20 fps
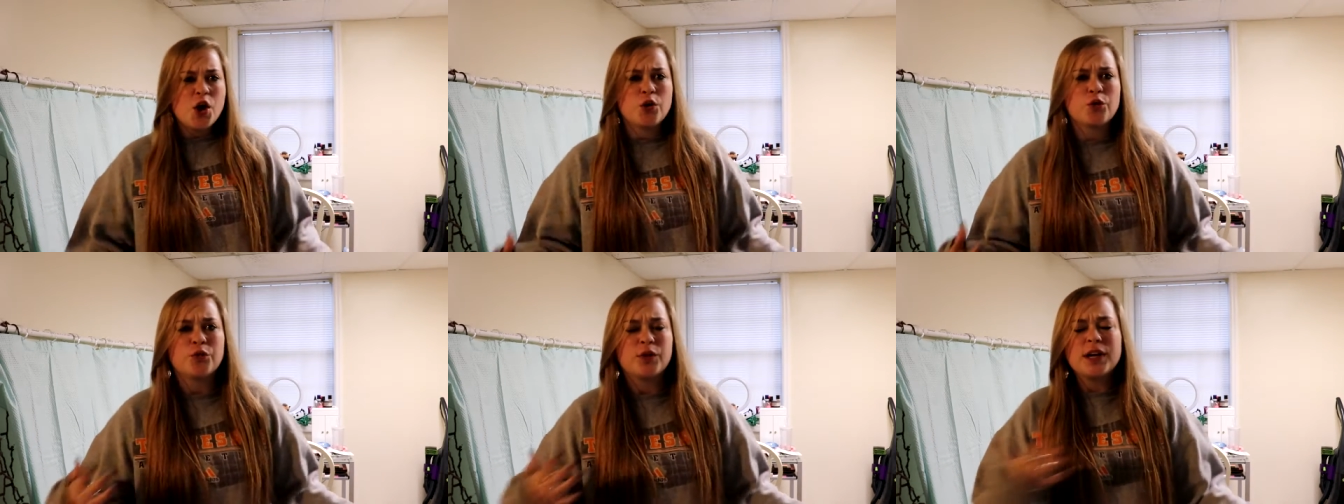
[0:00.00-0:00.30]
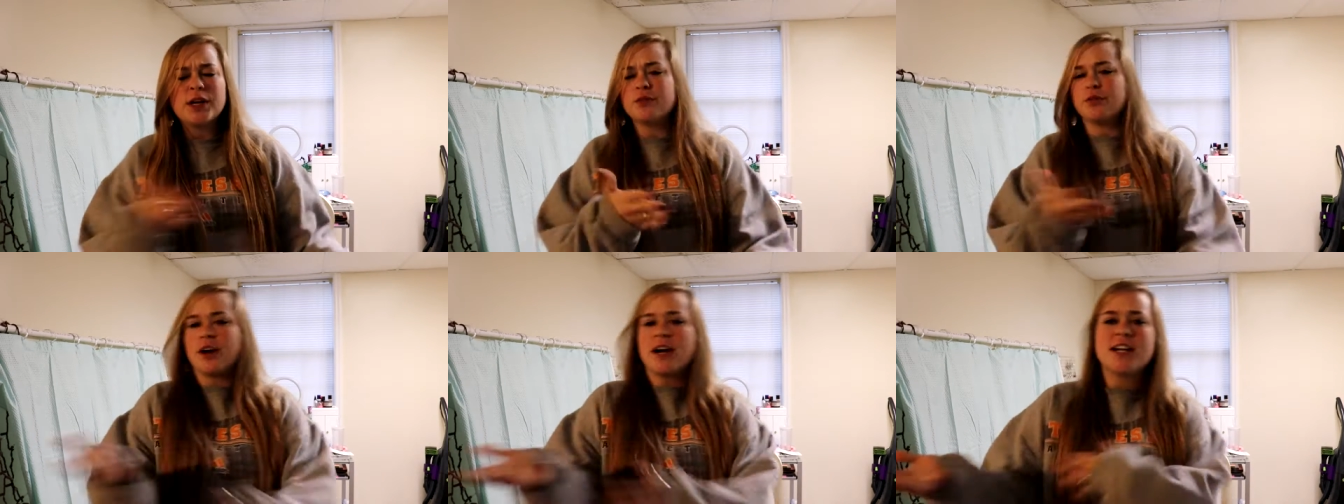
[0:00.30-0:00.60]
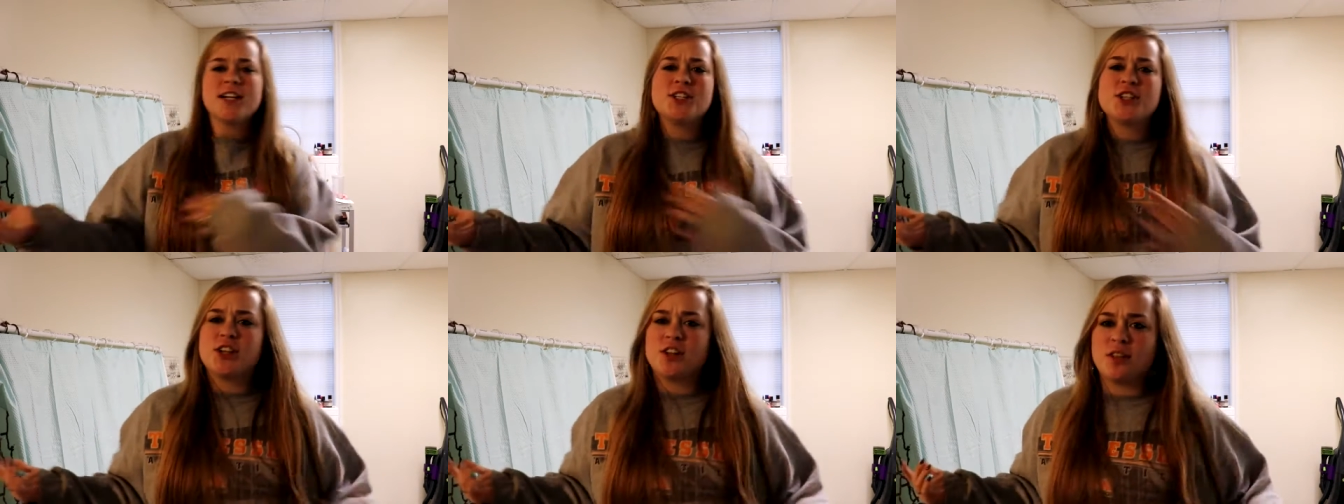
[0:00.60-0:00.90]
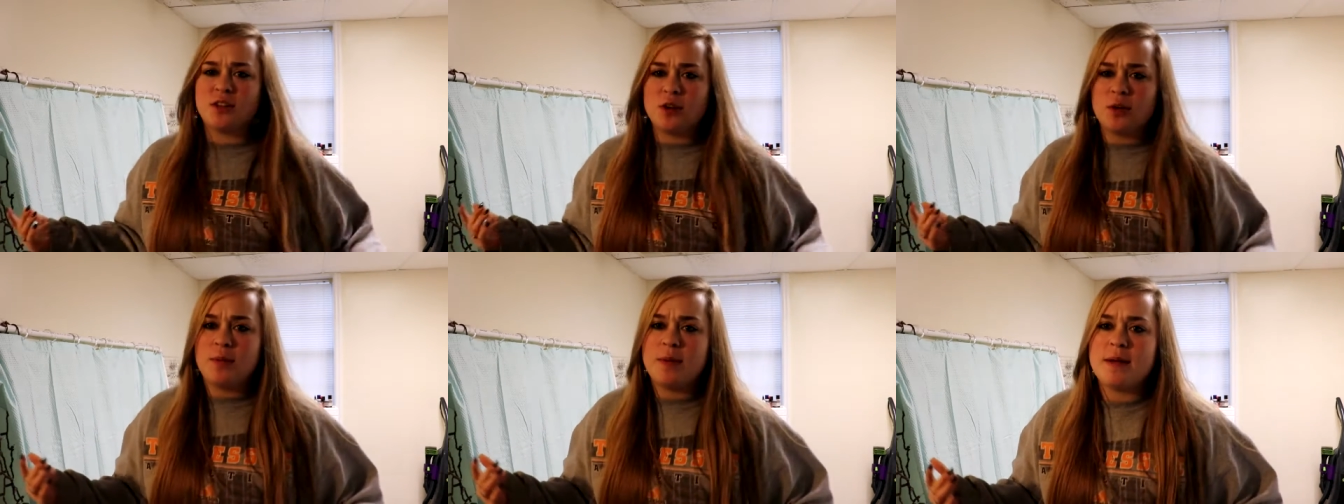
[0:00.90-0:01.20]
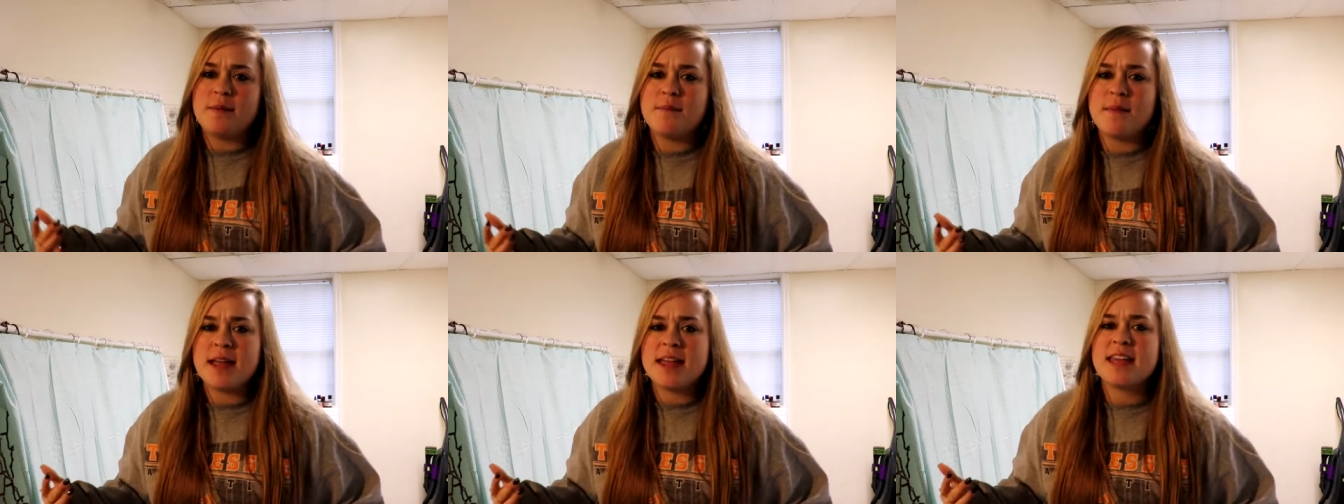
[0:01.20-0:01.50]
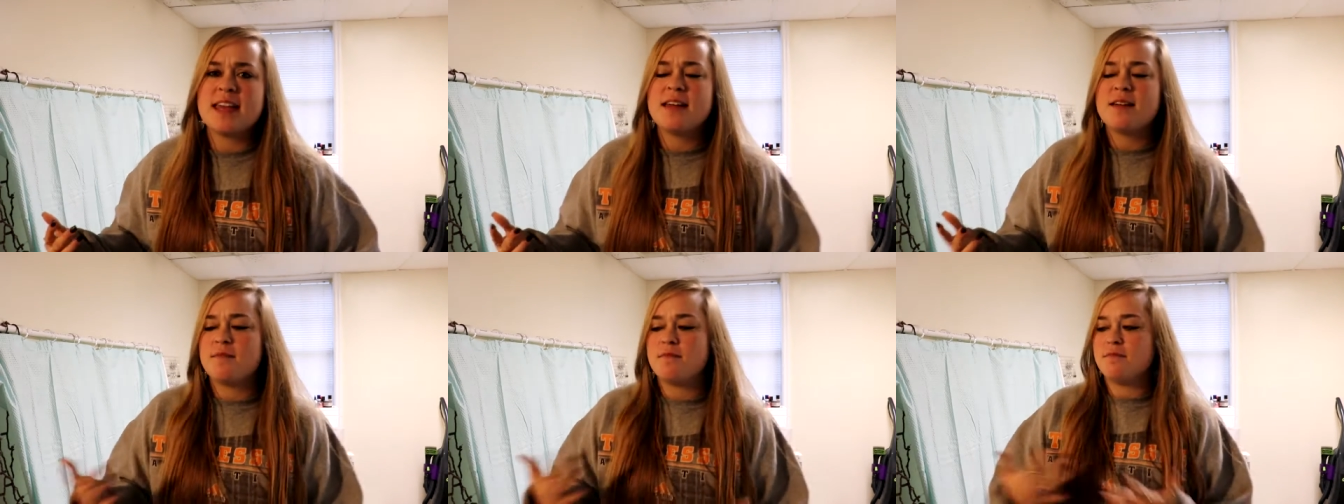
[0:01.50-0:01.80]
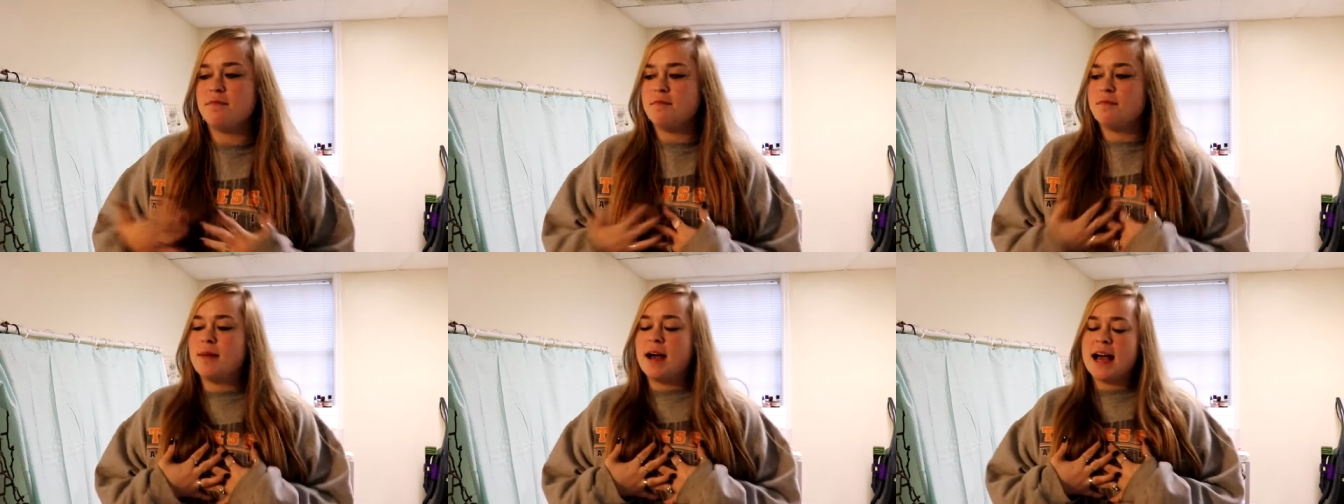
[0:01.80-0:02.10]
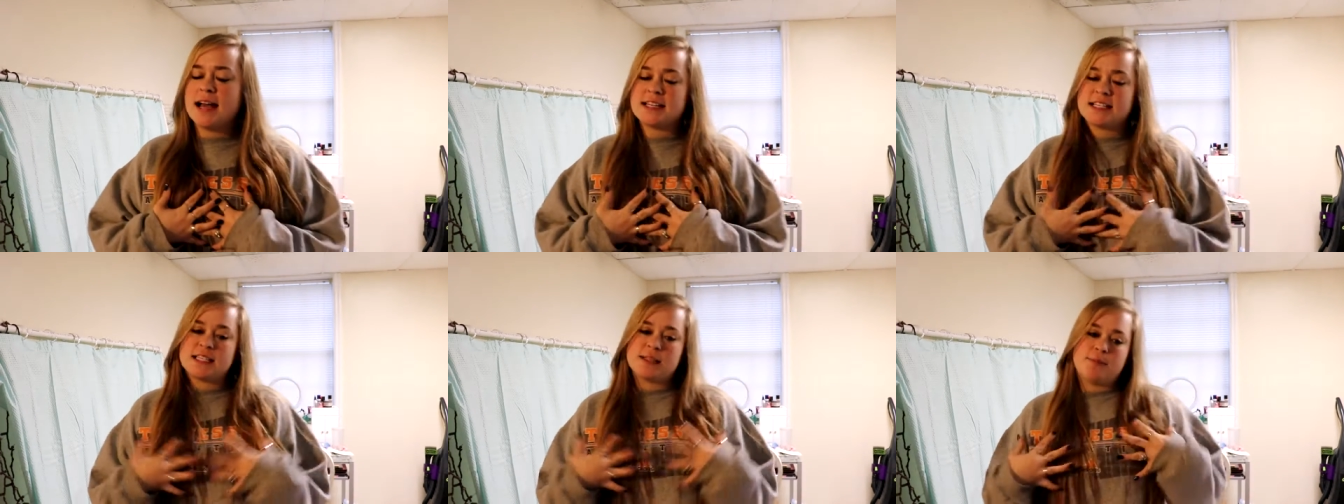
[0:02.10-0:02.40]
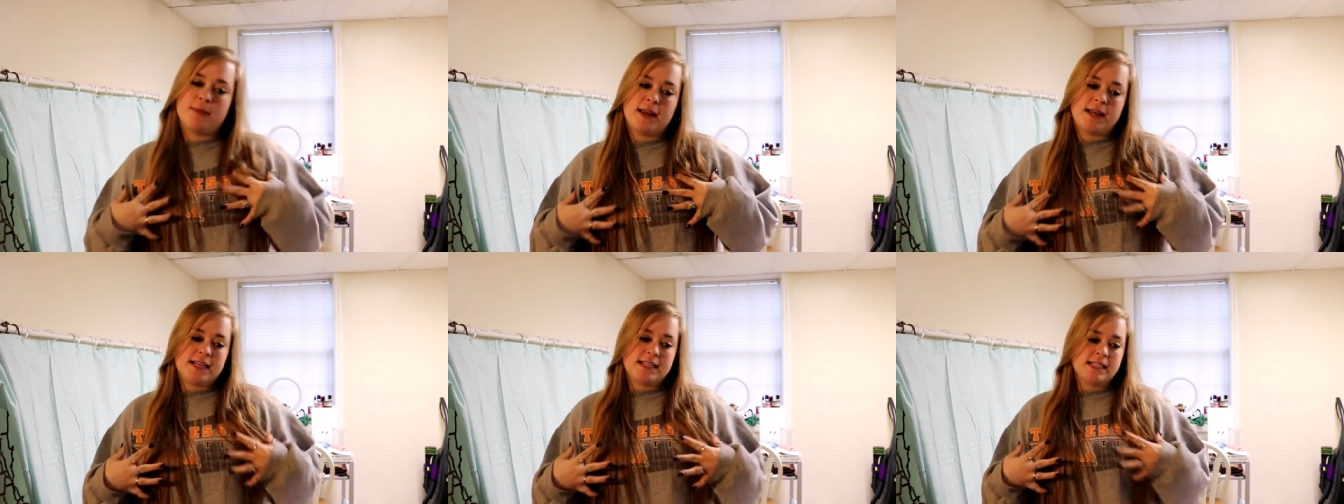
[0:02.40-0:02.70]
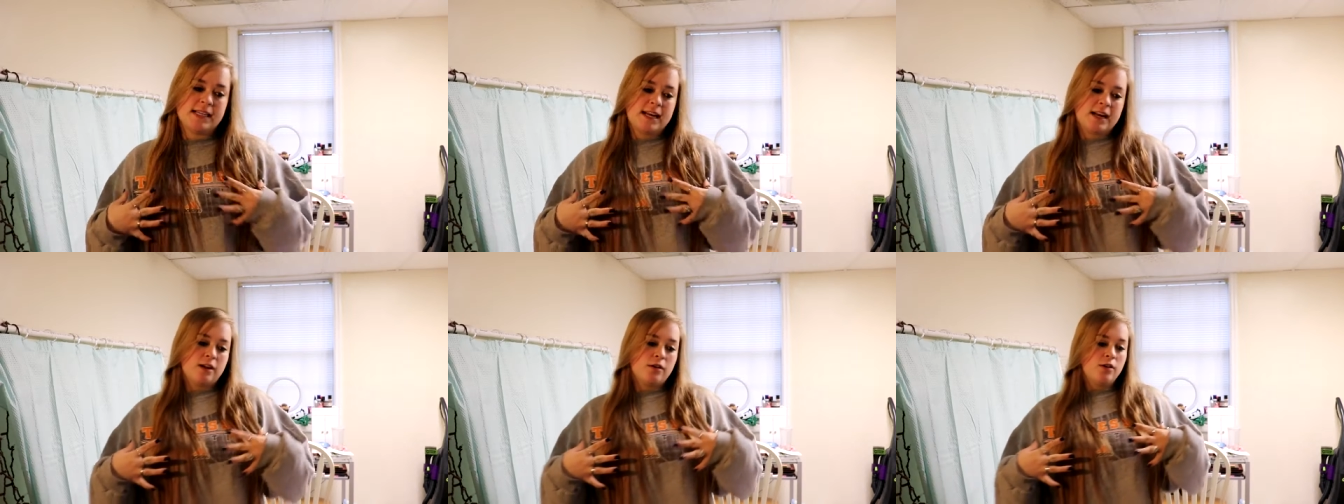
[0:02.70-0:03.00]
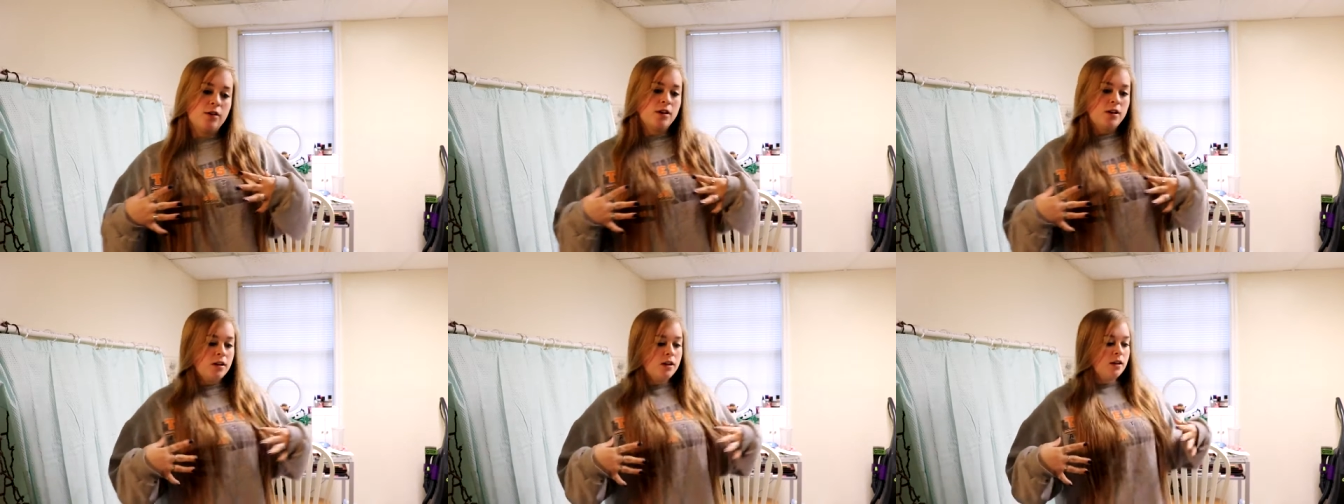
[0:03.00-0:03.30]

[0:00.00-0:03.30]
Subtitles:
rearrange it a little bit, make it my space now,